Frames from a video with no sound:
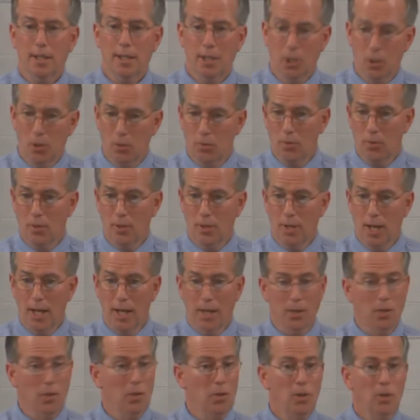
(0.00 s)
you've
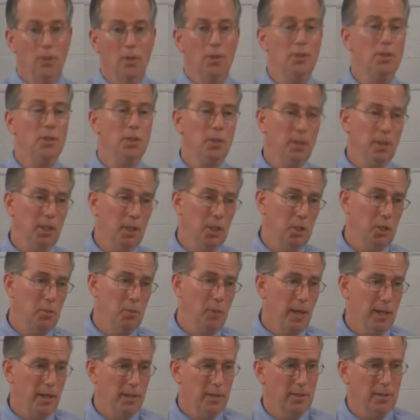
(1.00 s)
gotten all that you can
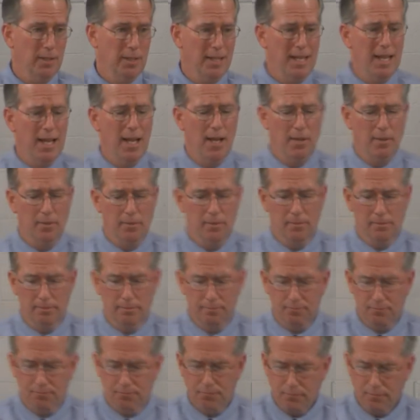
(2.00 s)
expect to get.
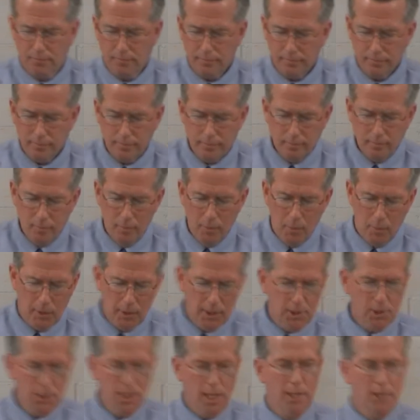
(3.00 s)
But
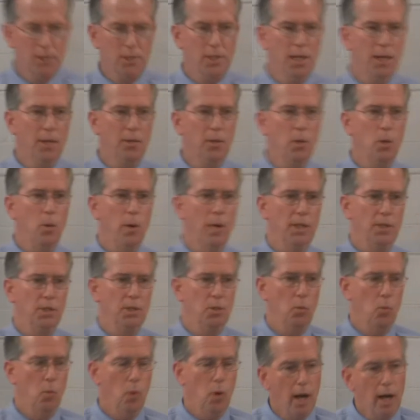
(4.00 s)
let's ask the other
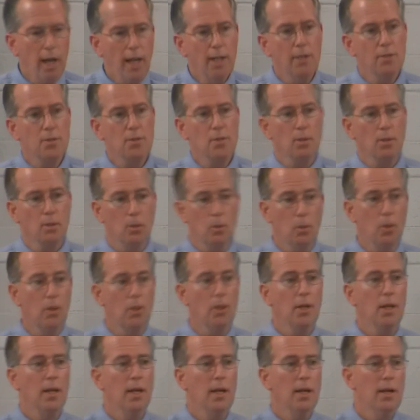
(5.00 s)
question why does the
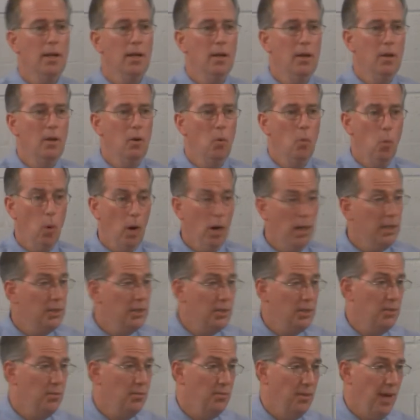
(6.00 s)
Lord want
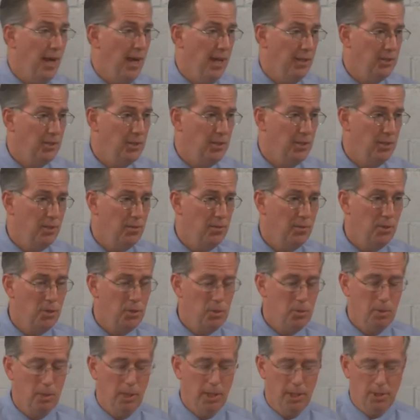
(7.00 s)
us to fast in the
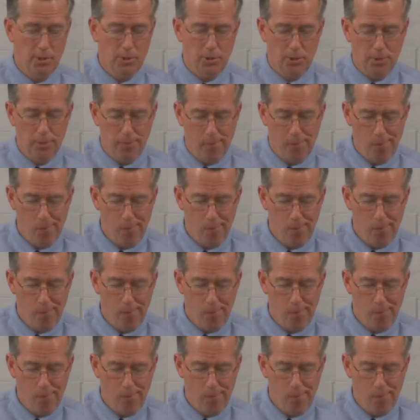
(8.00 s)
first place?